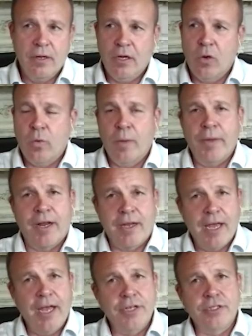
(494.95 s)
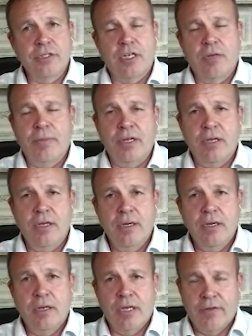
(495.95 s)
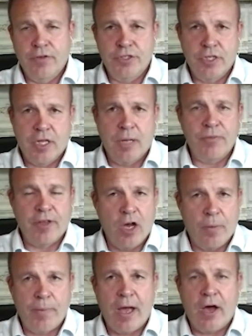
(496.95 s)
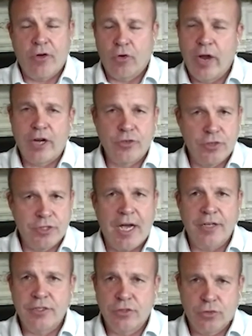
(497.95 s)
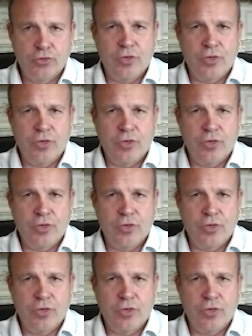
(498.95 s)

you know what medication can be given to them to help out or exercises